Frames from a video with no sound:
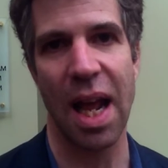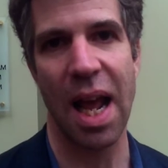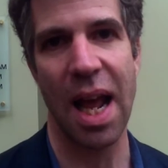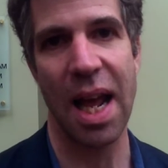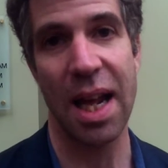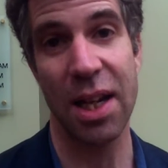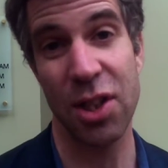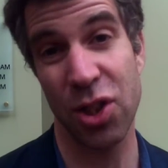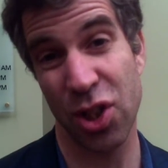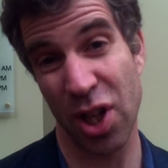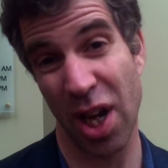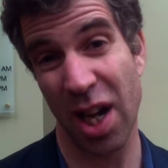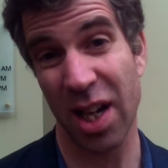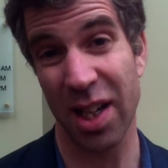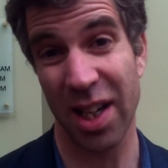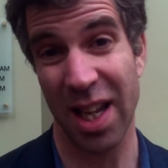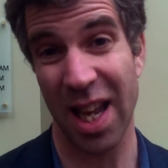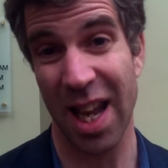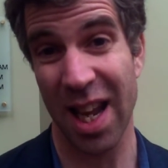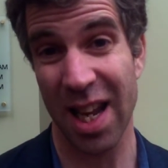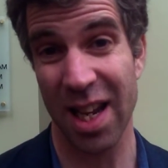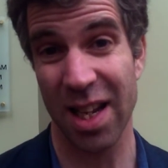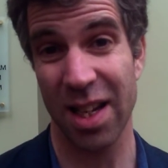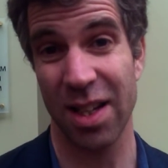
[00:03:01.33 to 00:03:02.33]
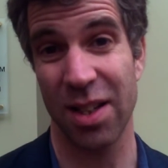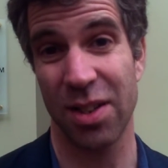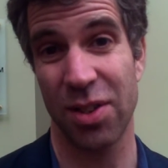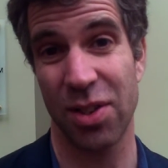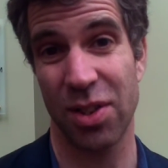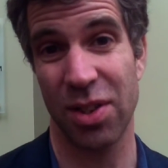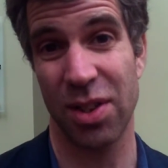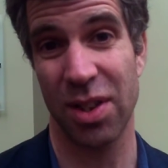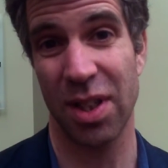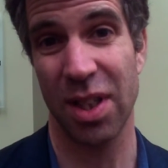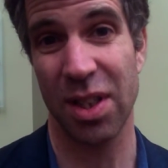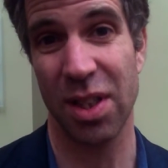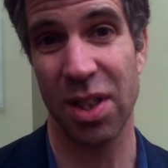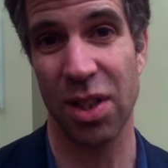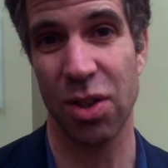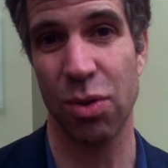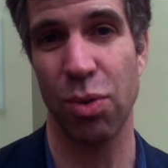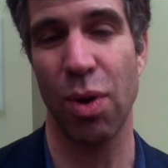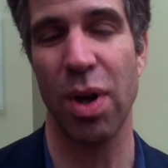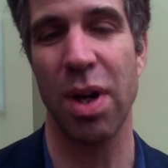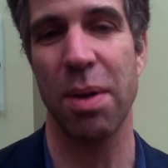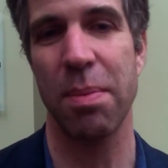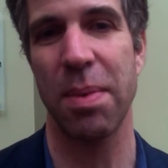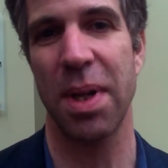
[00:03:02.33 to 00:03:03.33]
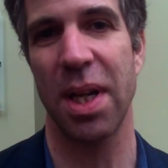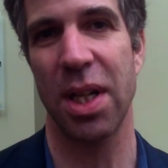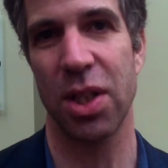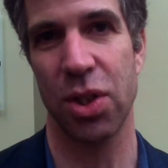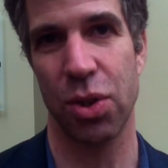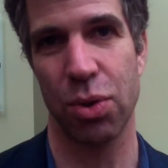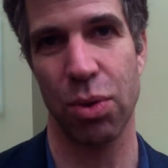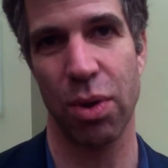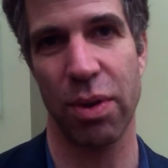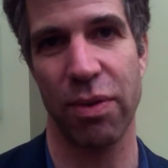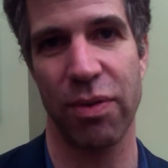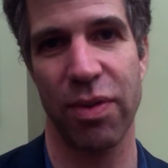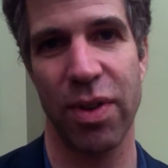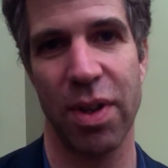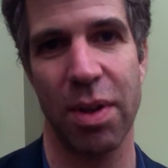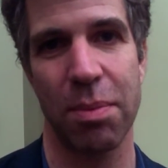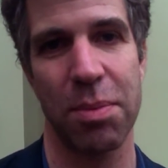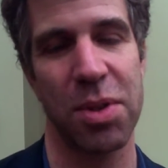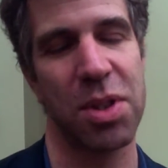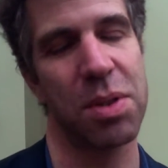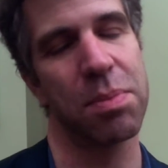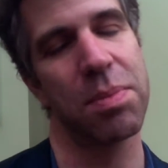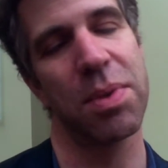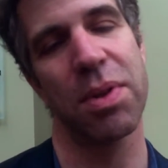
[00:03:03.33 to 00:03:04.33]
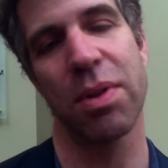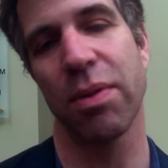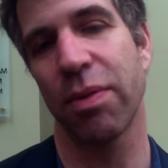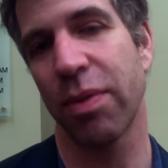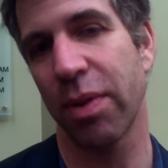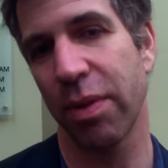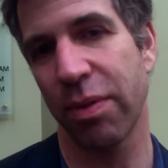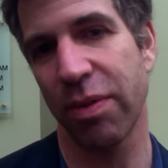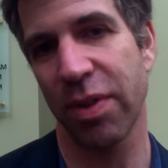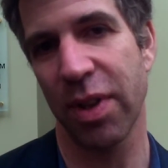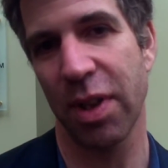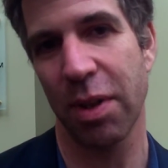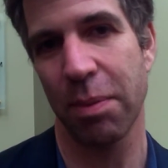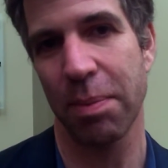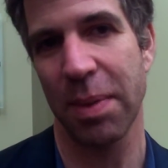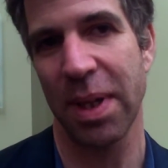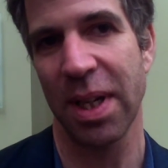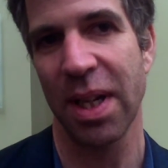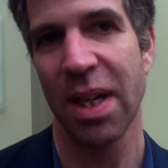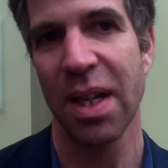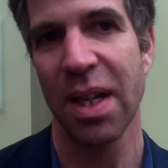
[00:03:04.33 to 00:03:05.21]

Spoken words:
and John Cage. It's a 20-minute short film. It's a beautiful film. And